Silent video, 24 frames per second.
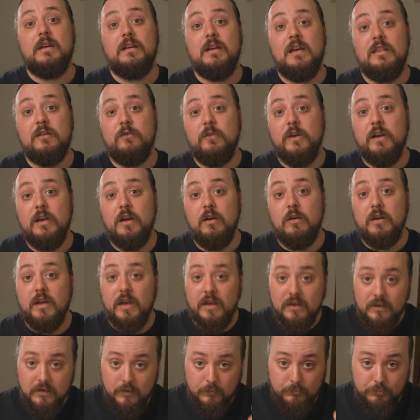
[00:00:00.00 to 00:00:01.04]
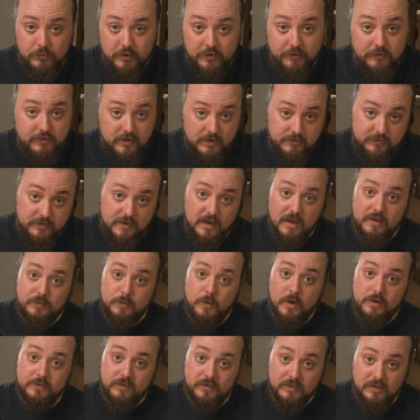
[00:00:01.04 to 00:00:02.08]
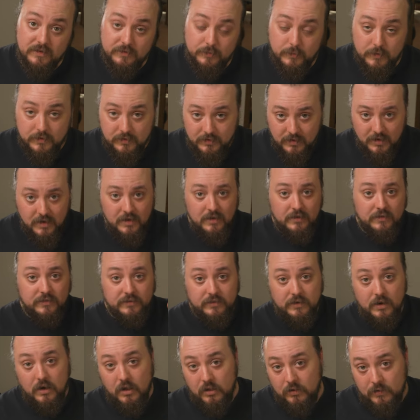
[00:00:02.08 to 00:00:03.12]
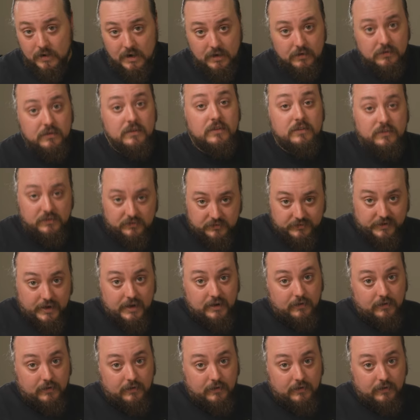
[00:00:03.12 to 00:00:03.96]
another video again, appreciate you guys watching this one. See y'all around. Stay